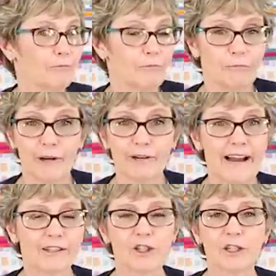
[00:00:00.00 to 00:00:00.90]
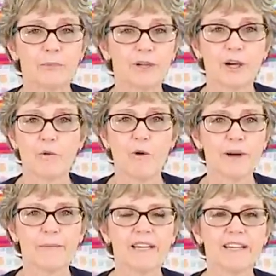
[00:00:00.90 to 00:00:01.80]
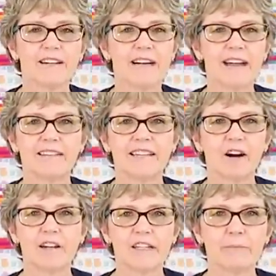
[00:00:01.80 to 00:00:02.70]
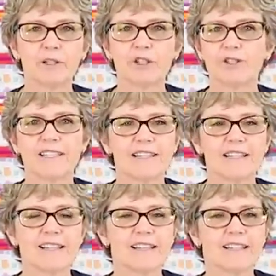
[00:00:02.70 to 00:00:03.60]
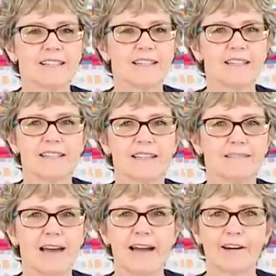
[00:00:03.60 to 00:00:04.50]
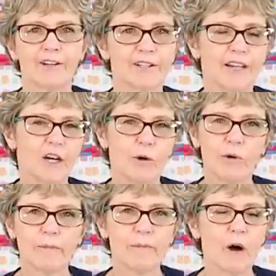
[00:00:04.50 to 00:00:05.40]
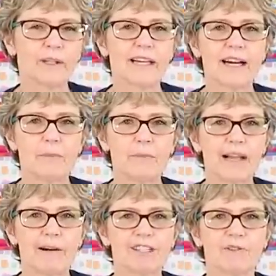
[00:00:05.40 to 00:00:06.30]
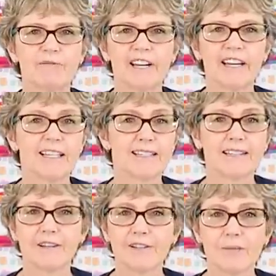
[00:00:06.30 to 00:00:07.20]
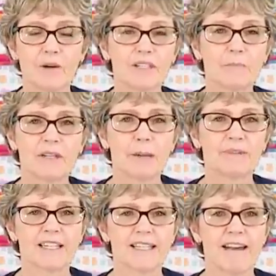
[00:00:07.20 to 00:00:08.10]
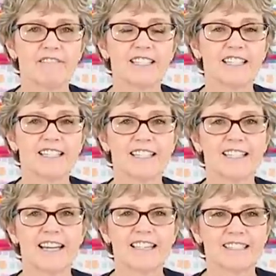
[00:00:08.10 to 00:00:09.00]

We're actually pretty warm here. I think our temperature's in the sixties, and I heard we're only a couple hours from Vegas, and they're supposed to be up to seventy today.